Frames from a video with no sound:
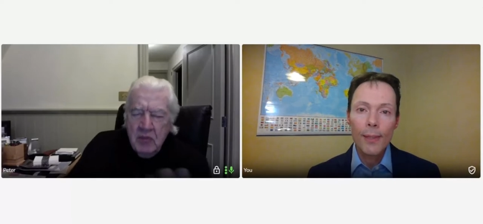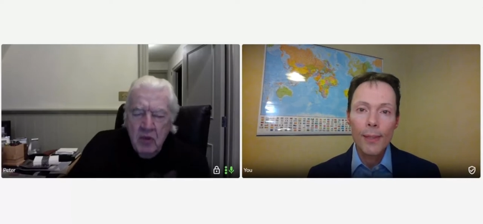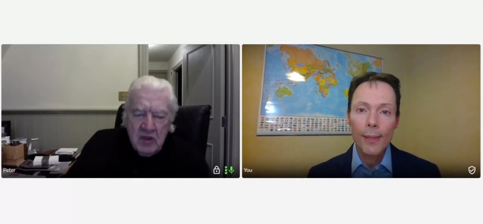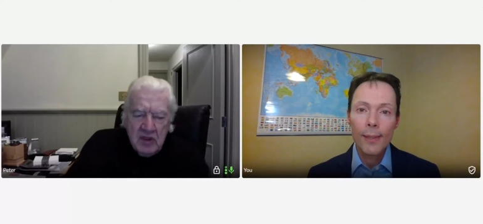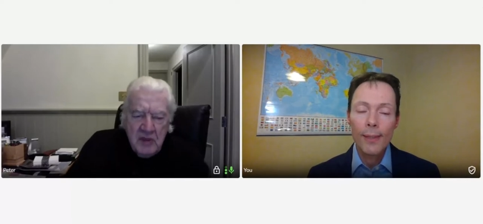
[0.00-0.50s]

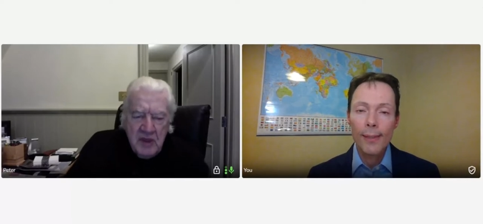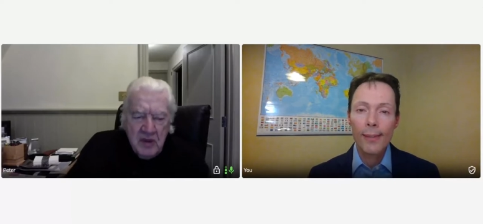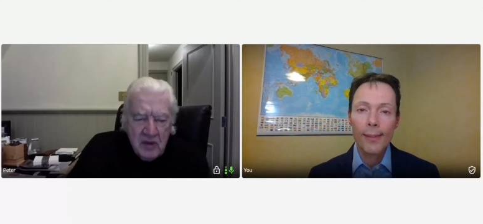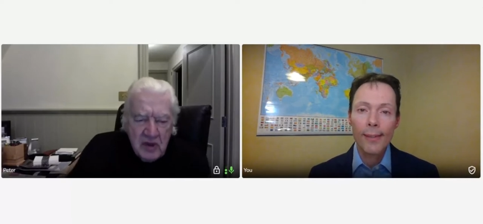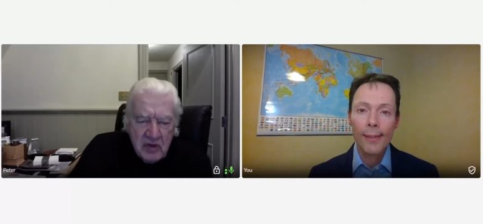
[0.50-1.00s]
Speaker 1: want to belong
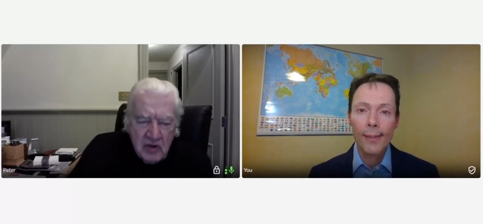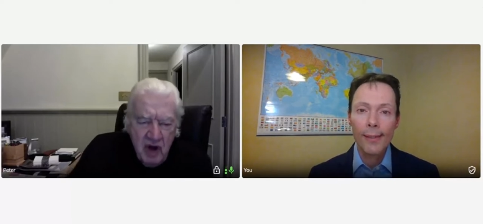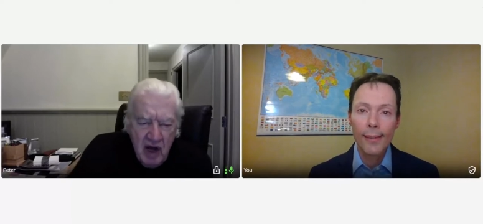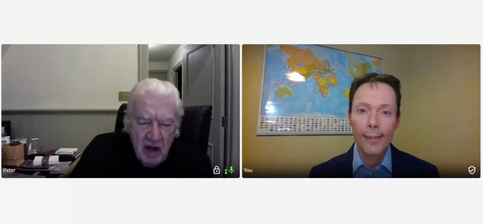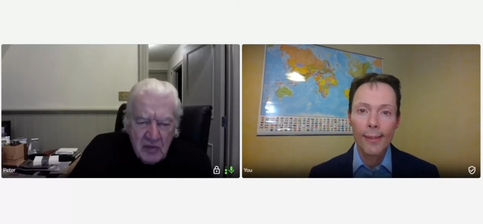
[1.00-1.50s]
to
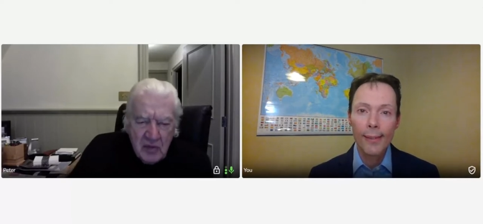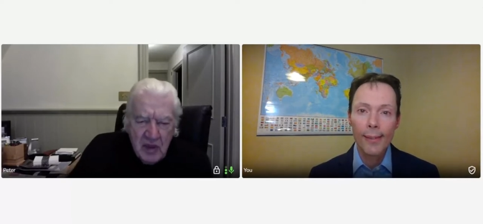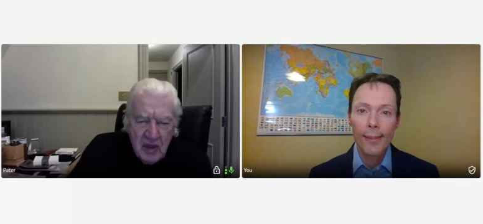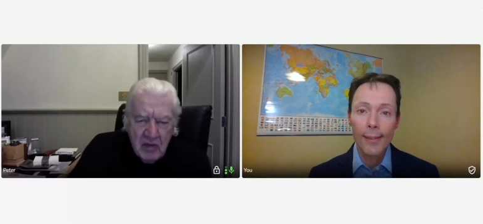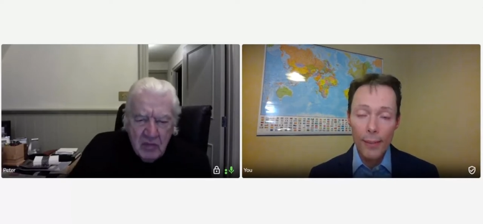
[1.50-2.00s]
tribes. We
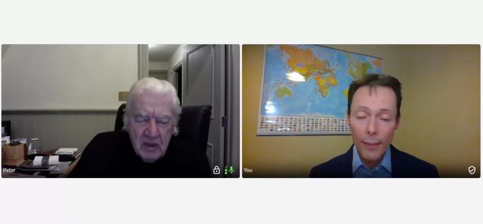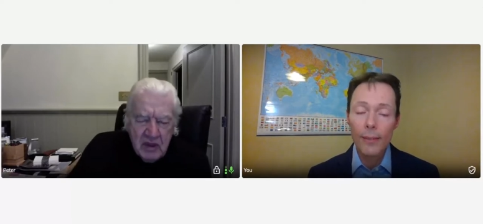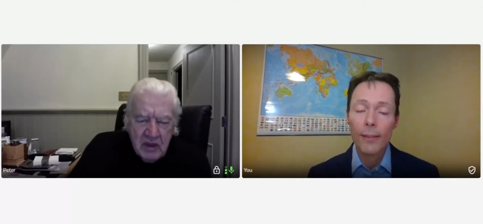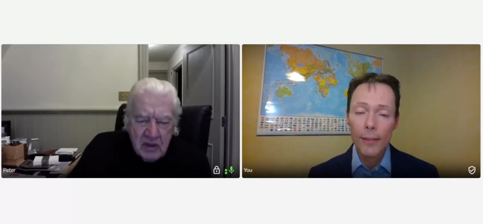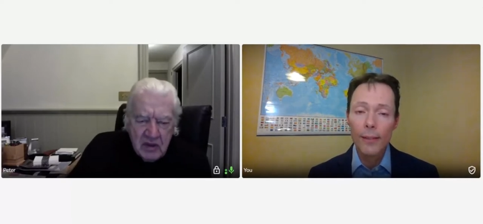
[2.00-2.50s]
are, we
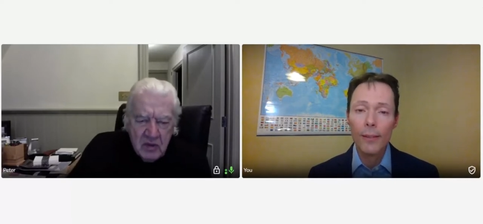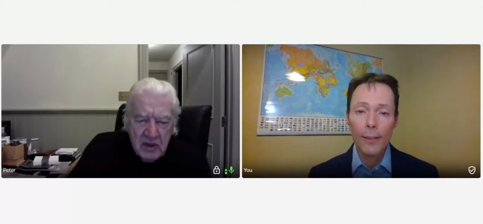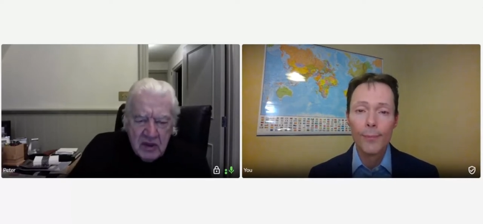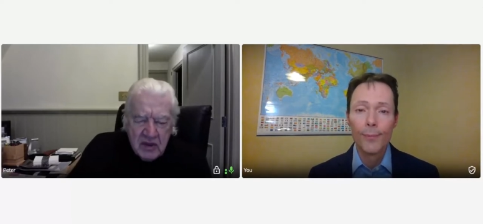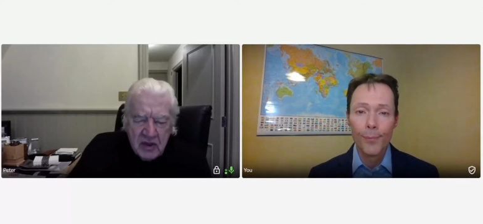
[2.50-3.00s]
are, we
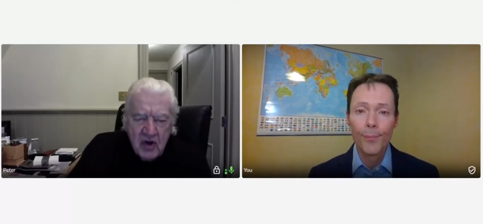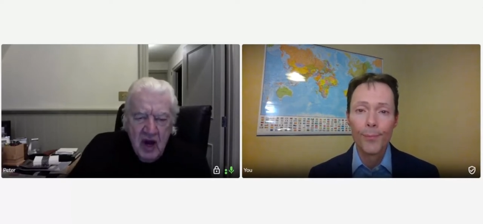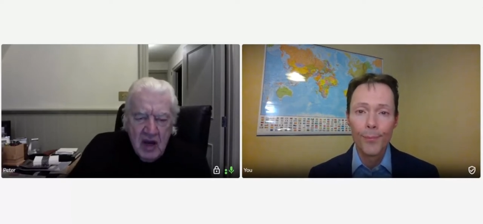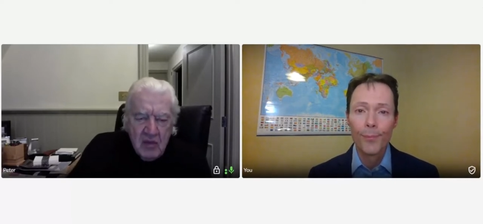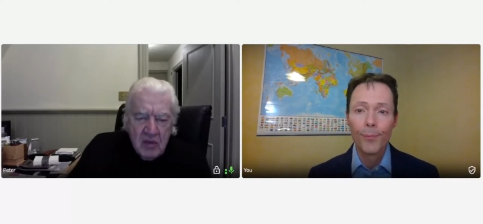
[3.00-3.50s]
are
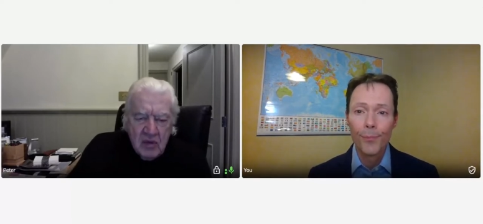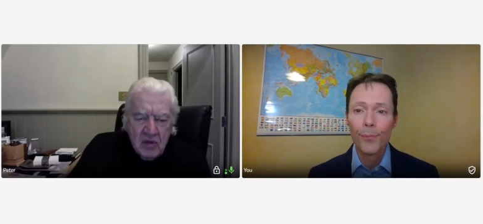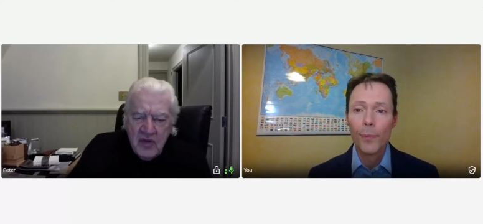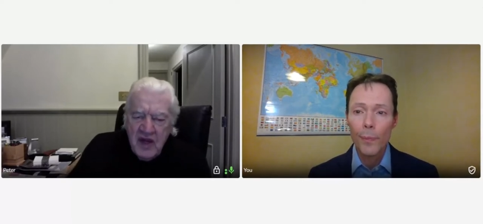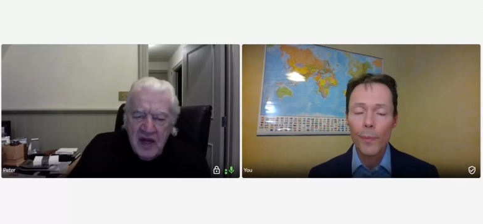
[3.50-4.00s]
tribal
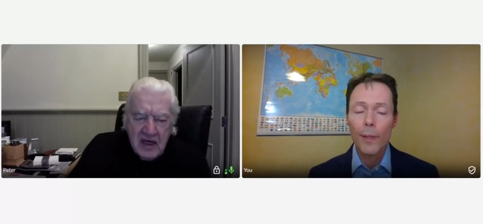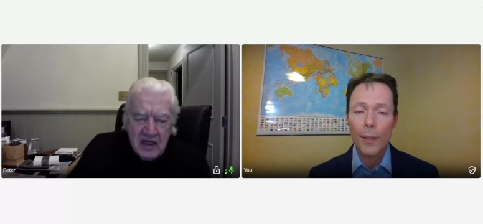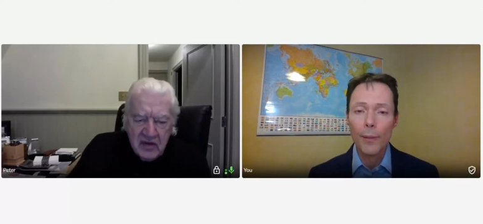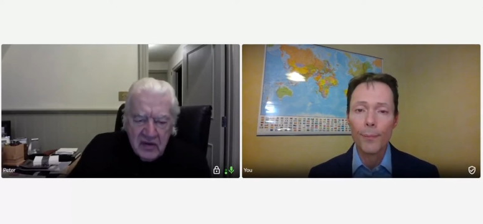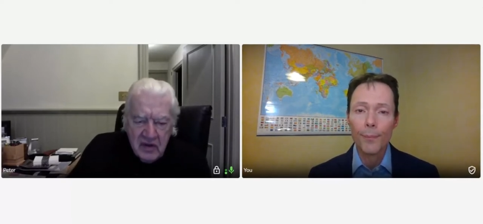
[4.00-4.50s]
things.
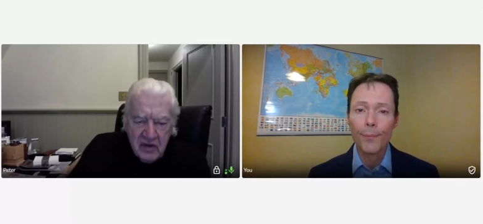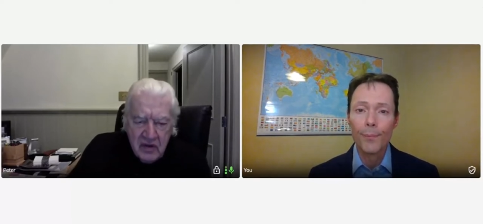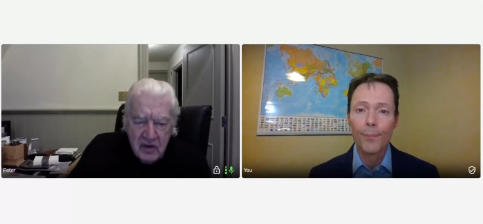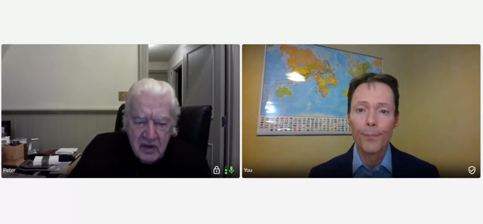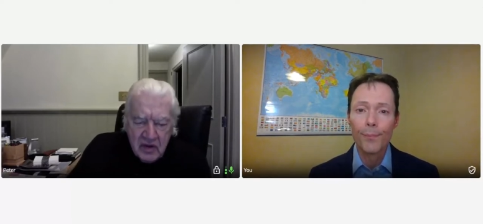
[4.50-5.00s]
Yeah. You know,
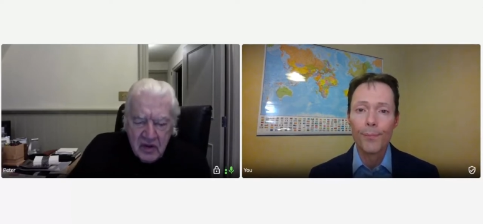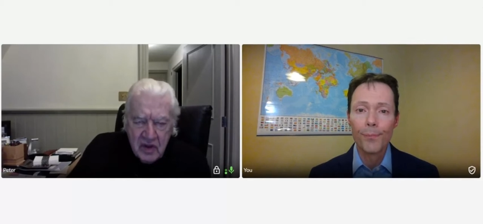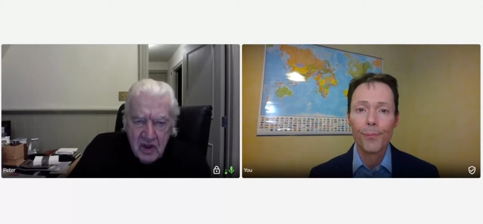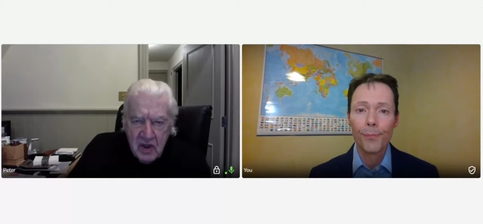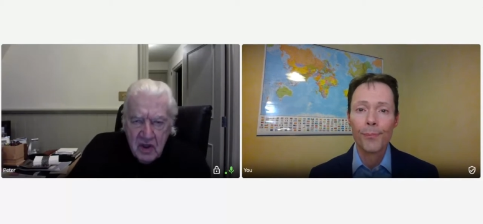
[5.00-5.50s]
it's,
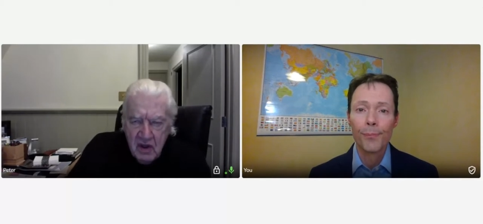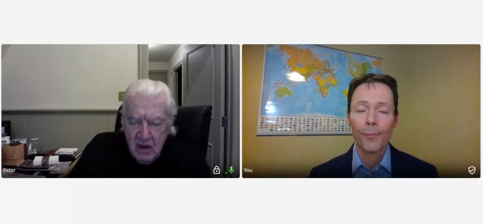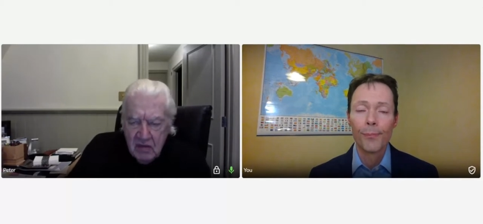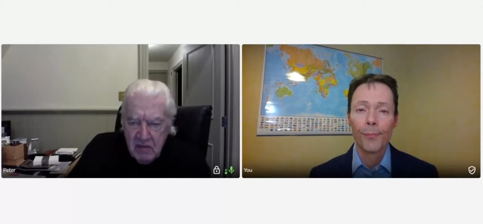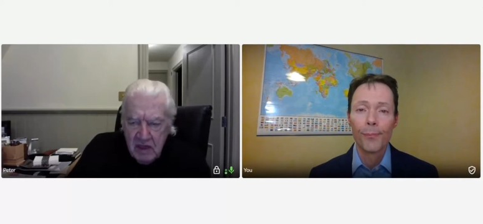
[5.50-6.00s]

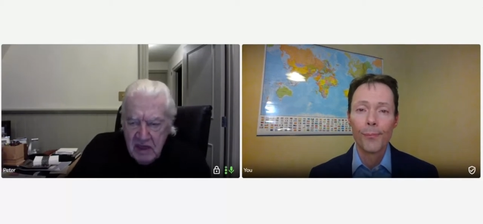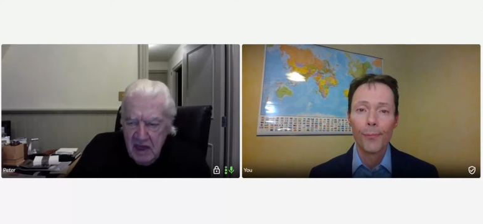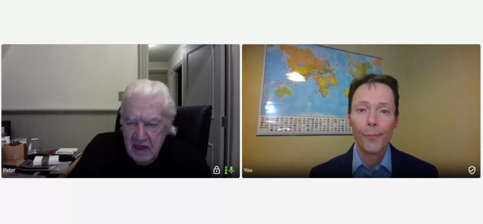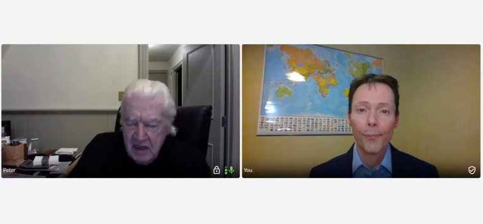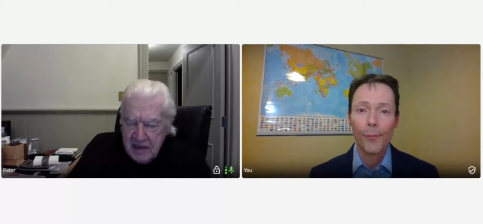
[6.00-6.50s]

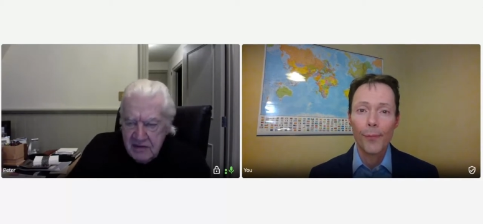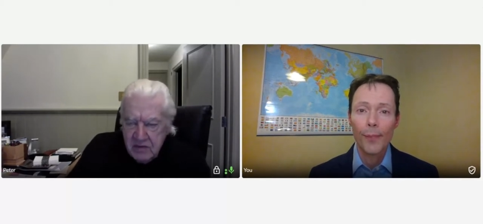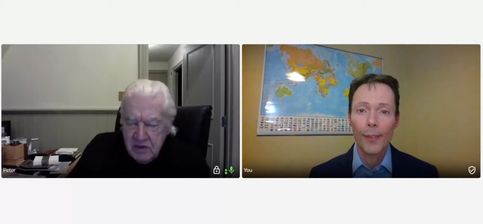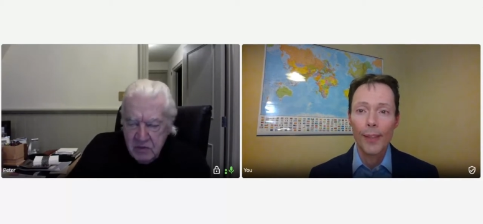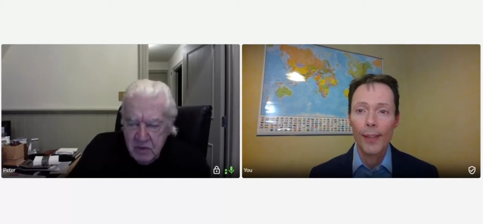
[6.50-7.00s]
again, I took
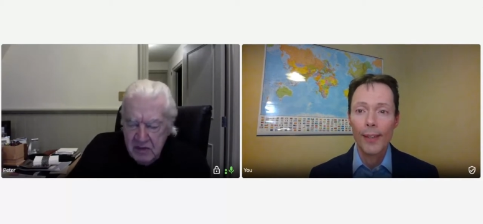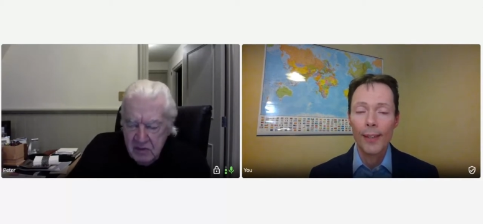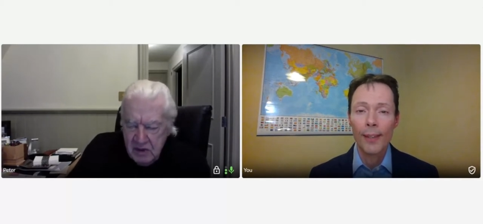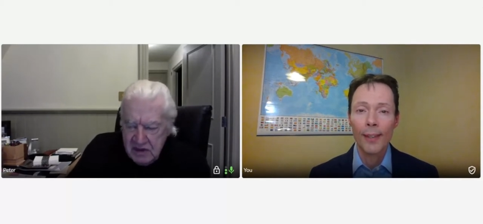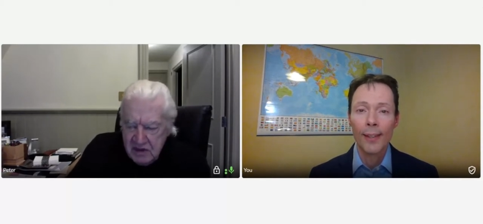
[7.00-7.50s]
a, a
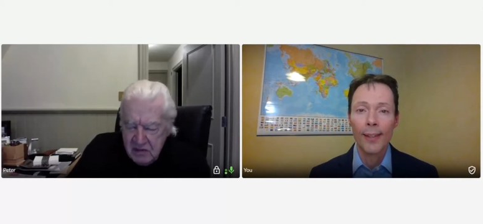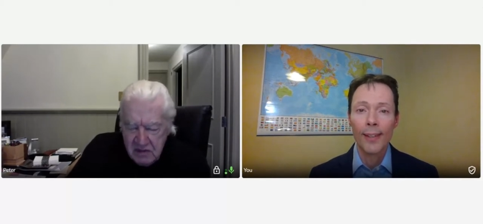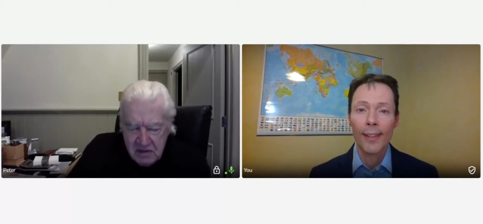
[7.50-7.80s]
one step.